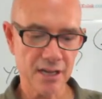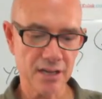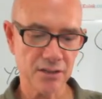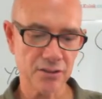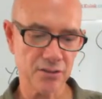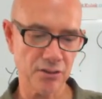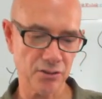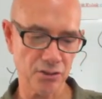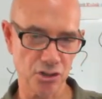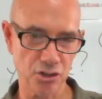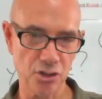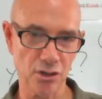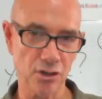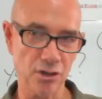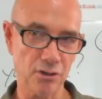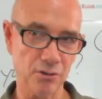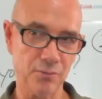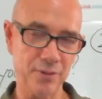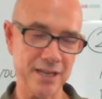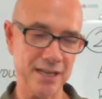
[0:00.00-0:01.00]
So
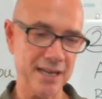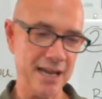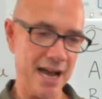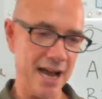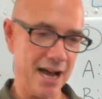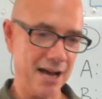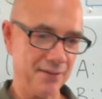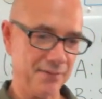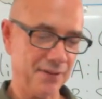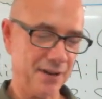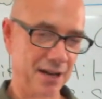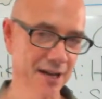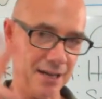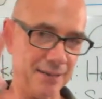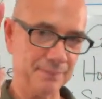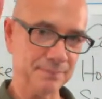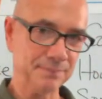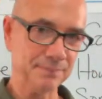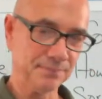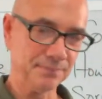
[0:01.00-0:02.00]
Joel, we have
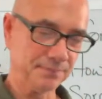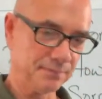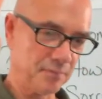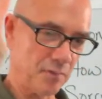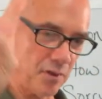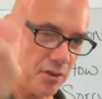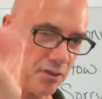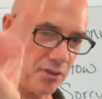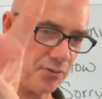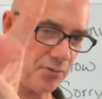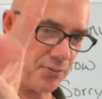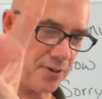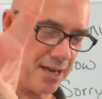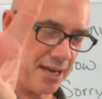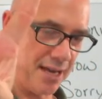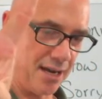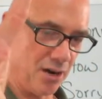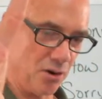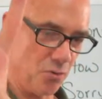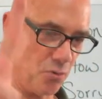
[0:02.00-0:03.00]
um,
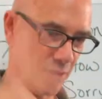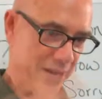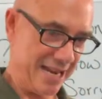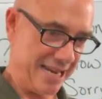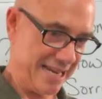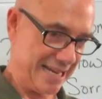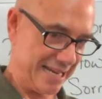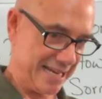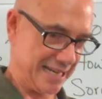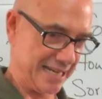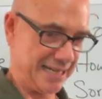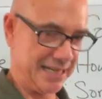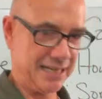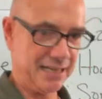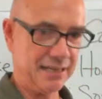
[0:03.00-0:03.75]
three a week,